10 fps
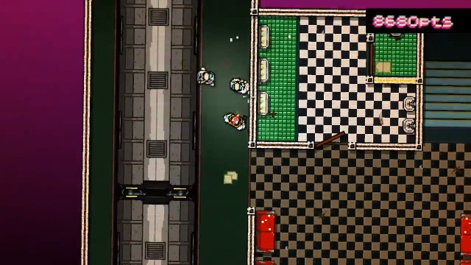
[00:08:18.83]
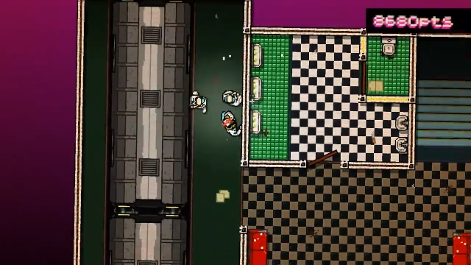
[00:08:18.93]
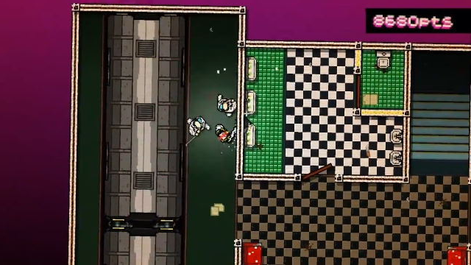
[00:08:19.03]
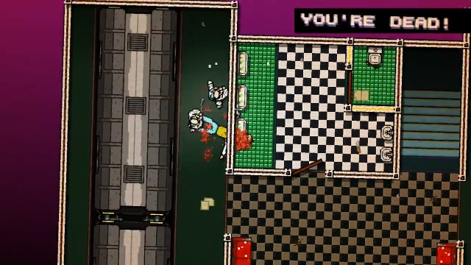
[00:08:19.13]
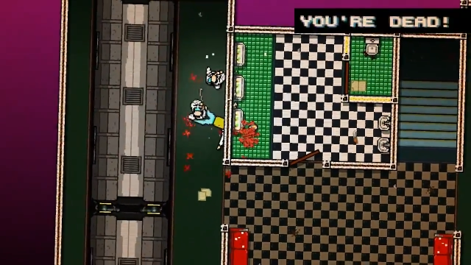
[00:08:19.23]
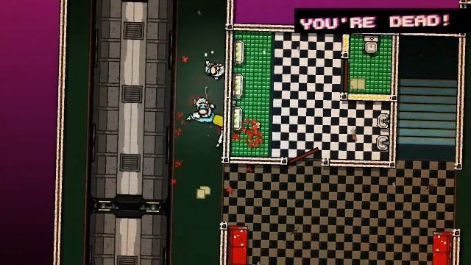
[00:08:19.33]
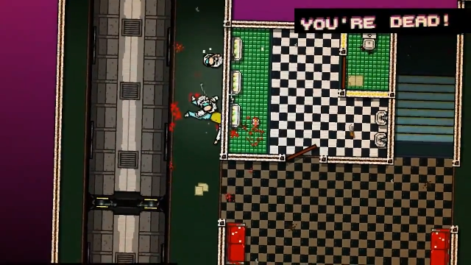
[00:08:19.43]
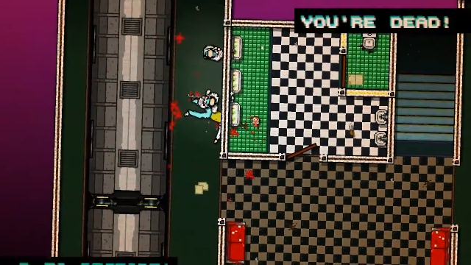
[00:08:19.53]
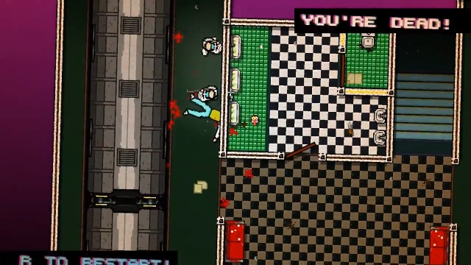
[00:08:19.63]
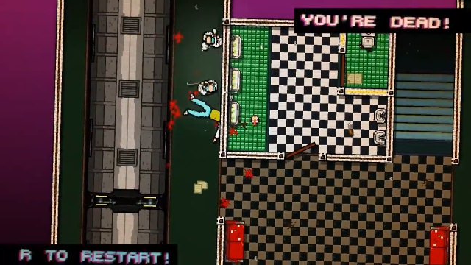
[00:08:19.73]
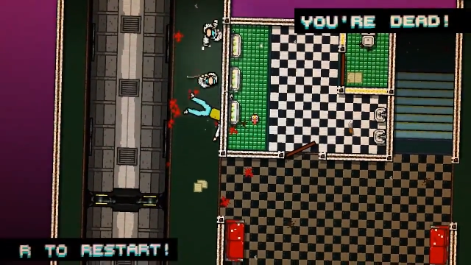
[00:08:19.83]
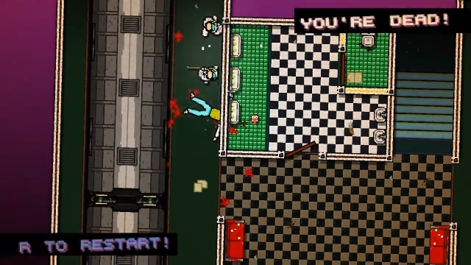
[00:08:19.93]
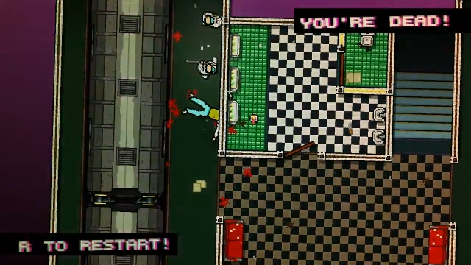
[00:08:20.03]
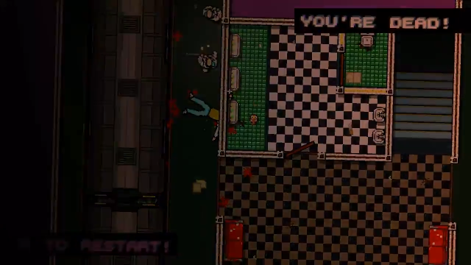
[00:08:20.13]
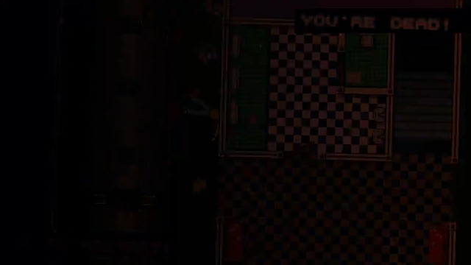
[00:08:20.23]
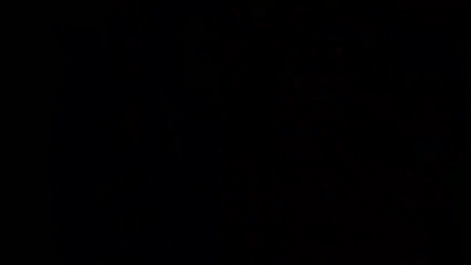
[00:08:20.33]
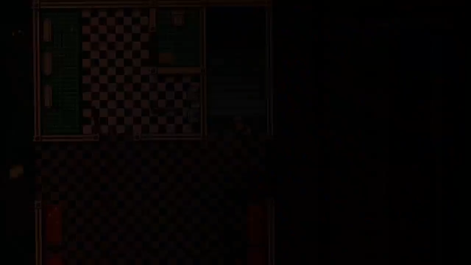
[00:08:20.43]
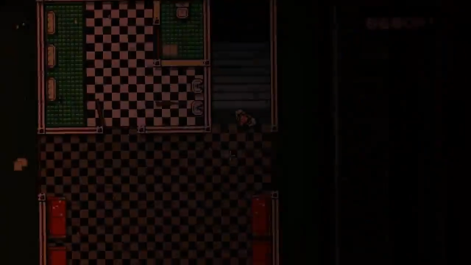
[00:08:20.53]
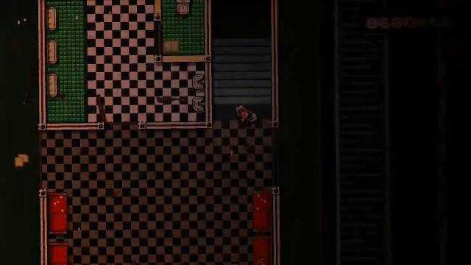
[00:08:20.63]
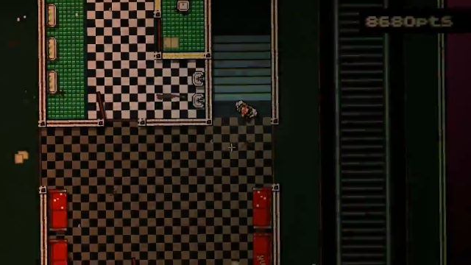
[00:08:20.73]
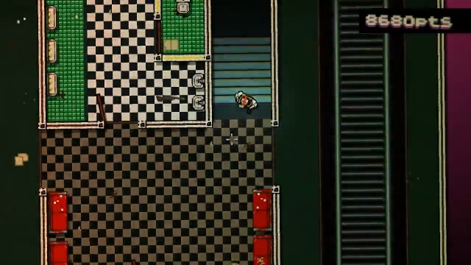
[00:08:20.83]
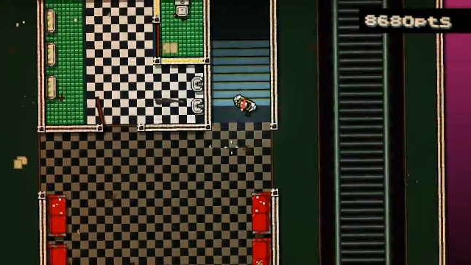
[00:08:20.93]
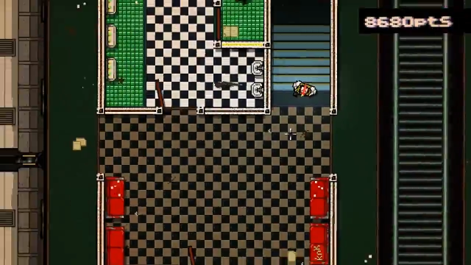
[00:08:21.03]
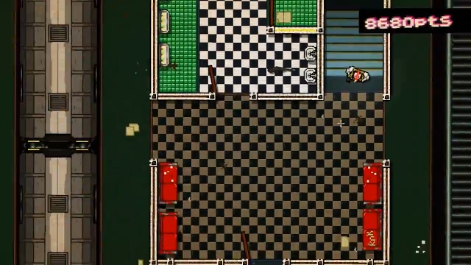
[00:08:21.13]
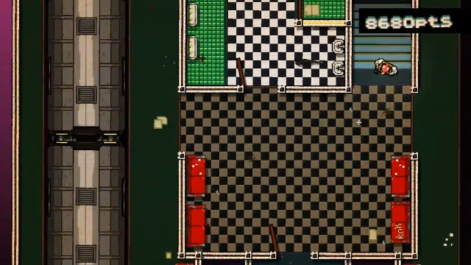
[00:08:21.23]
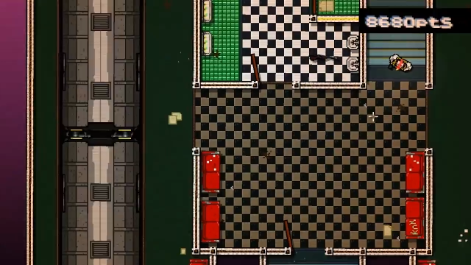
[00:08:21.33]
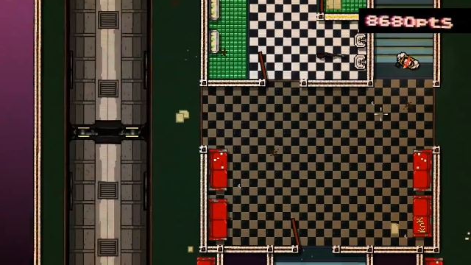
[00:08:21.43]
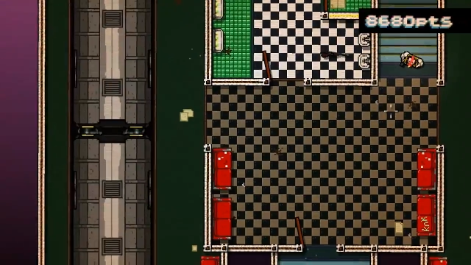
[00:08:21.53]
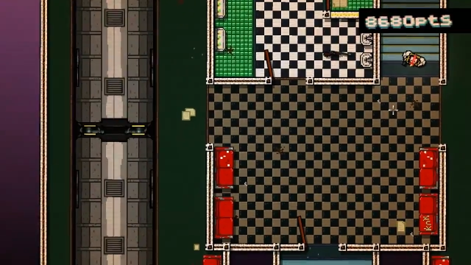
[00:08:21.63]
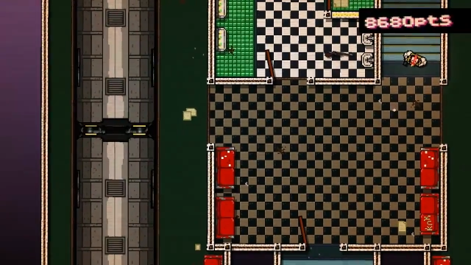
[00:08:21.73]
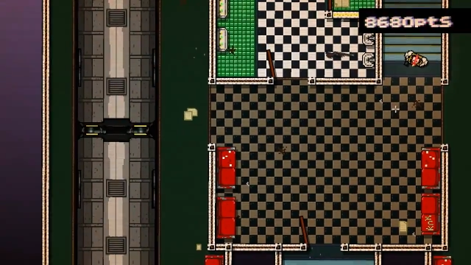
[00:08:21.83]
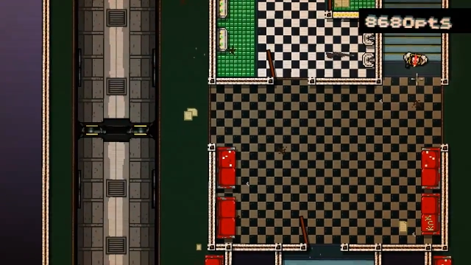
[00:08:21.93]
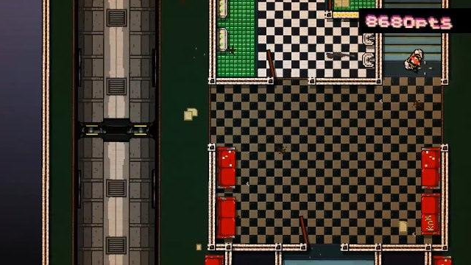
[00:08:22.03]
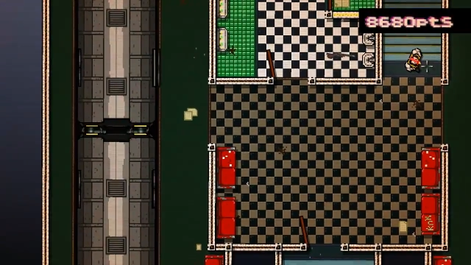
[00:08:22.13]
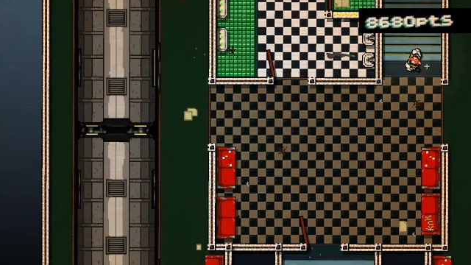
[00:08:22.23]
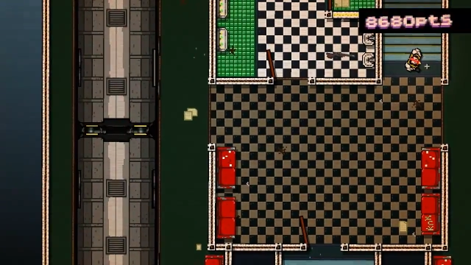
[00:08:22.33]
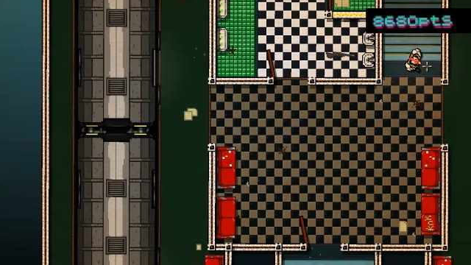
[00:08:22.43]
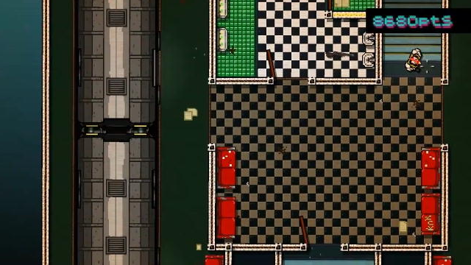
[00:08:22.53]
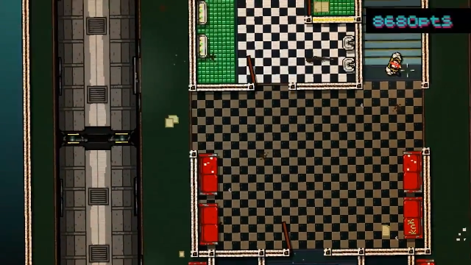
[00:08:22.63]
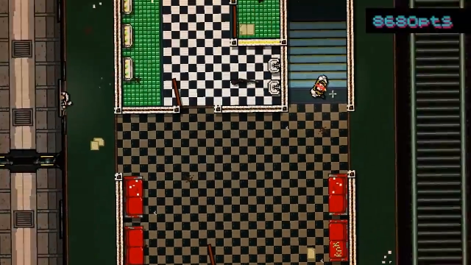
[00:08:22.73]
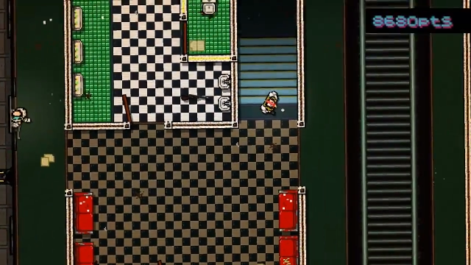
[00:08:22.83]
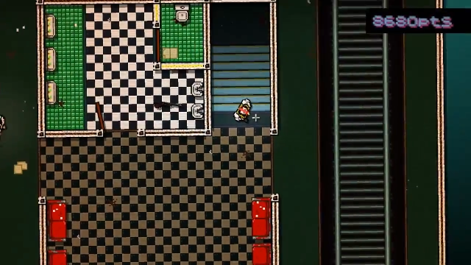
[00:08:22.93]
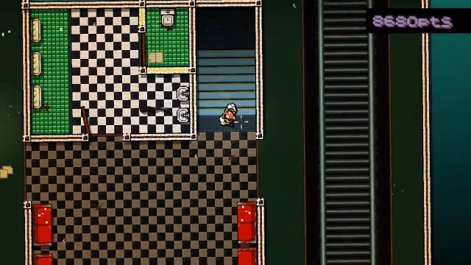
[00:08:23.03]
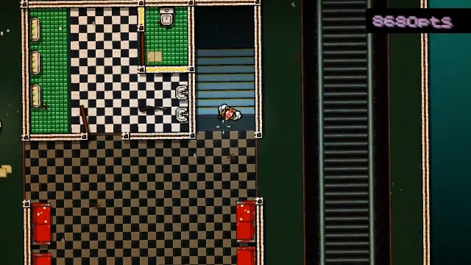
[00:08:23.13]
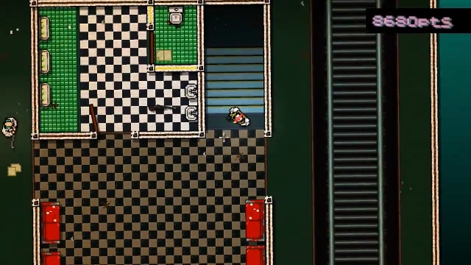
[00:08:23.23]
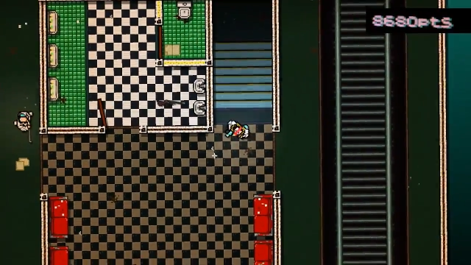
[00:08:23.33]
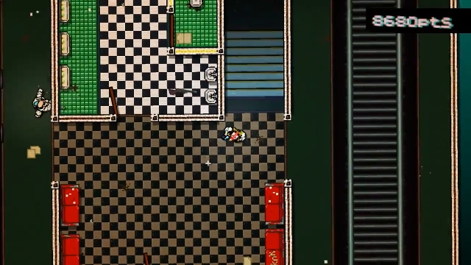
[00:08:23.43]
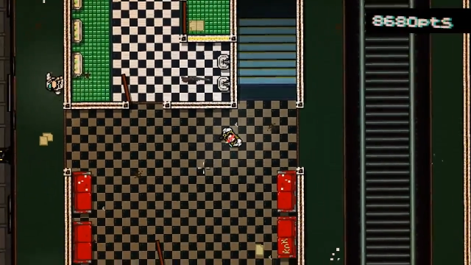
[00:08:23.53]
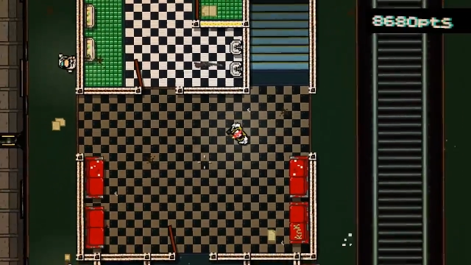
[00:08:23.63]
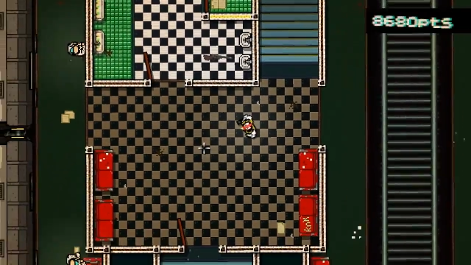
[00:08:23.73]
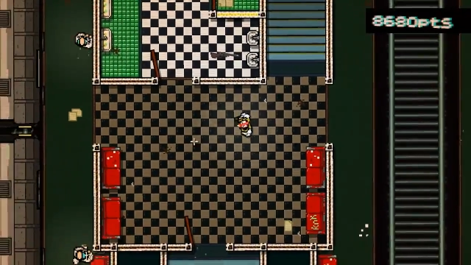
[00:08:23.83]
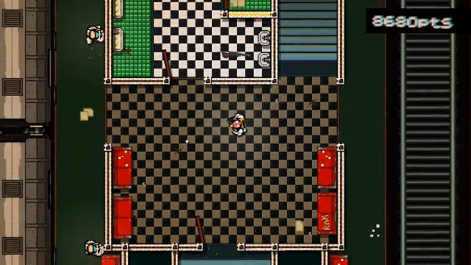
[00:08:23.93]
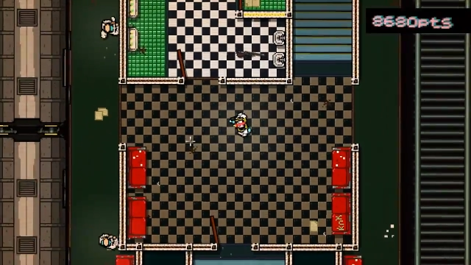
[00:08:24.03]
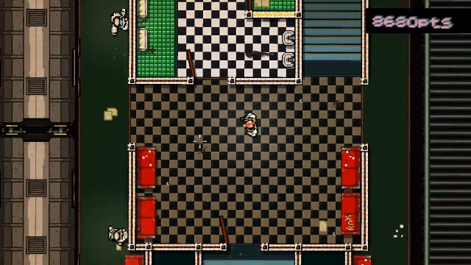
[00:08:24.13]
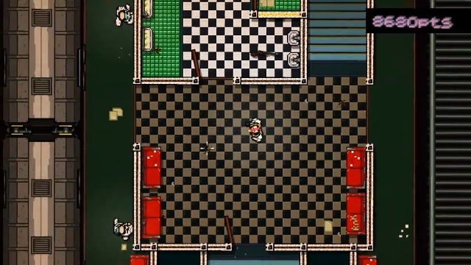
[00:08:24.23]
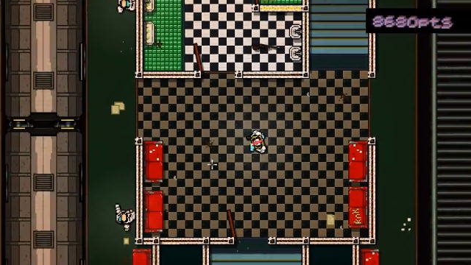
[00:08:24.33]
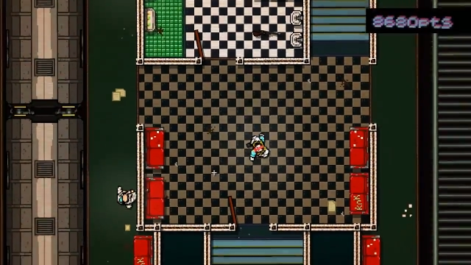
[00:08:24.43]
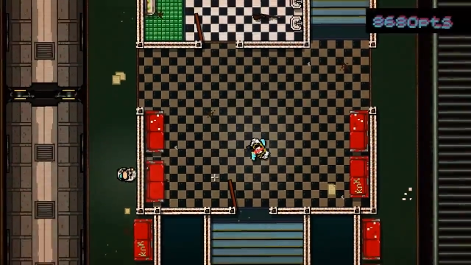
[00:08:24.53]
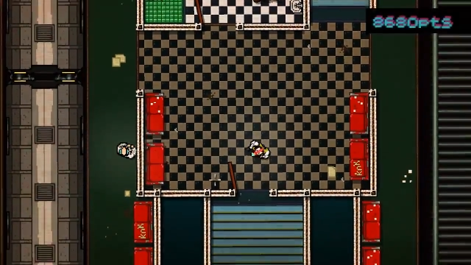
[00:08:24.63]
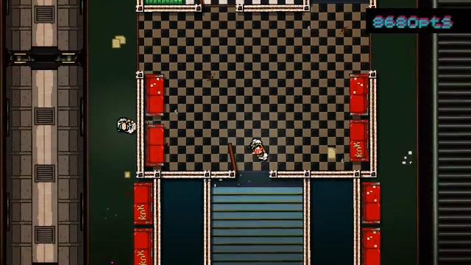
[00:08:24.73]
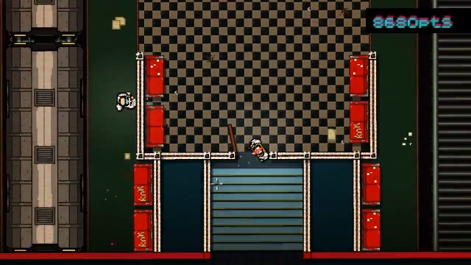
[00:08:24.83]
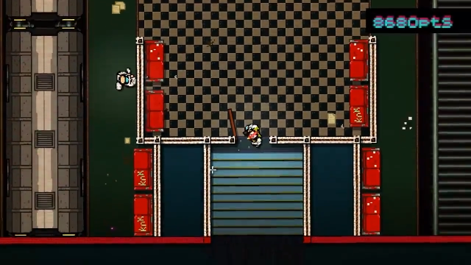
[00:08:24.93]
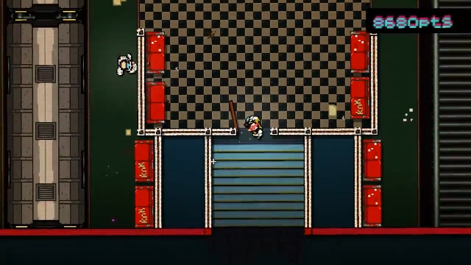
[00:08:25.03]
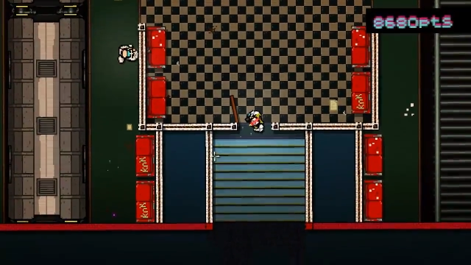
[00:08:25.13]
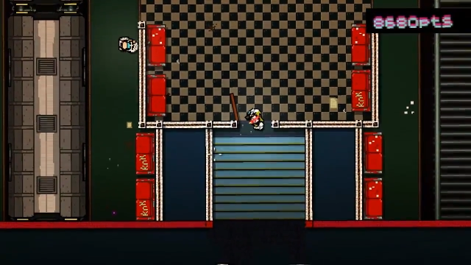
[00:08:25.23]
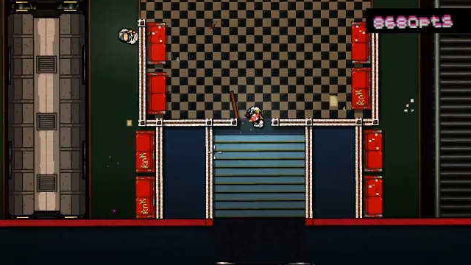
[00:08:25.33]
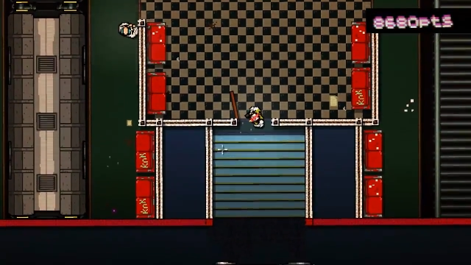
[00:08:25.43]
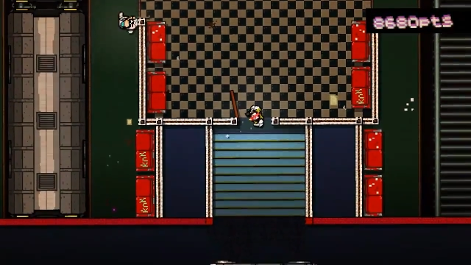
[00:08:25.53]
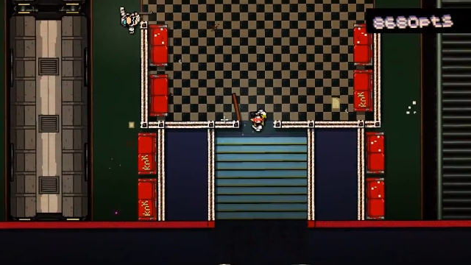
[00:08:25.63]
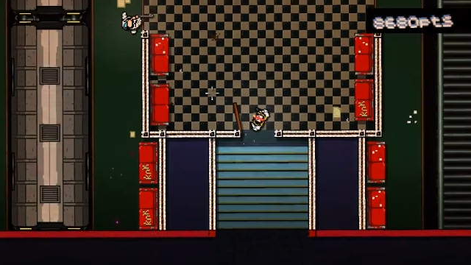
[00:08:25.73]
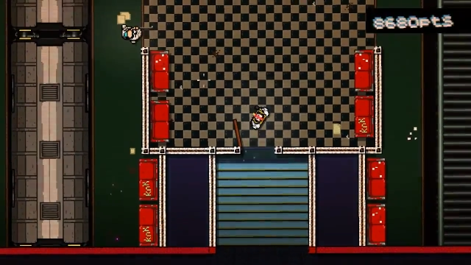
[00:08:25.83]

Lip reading: [unreadable: no face in view]